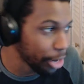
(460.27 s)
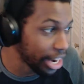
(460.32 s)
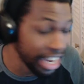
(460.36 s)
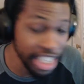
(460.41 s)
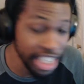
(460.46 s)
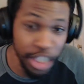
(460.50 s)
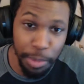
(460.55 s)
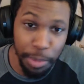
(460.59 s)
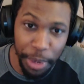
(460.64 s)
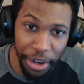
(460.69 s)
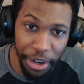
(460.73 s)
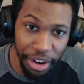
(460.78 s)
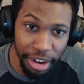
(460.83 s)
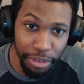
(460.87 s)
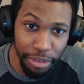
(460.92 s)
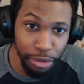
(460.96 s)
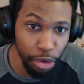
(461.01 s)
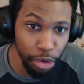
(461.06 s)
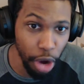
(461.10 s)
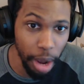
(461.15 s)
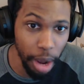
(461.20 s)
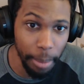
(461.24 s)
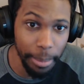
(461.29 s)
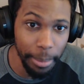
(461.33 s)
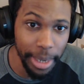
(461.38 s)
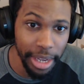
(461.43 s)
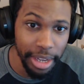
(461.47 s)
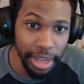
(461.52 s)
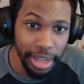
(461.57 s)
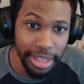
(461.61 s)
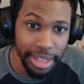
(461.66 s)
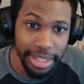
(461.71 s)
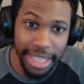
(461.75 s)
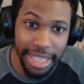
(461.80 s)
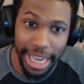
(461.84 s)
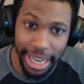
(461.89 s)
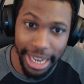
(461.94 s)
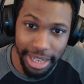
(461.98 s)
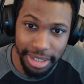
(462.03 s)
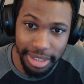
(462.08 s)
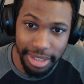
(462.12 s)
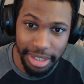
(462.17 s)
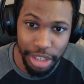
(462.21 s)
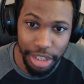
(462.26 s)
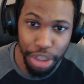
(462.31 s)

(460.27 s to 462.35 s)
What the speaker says: Eyes Spirit from tickets.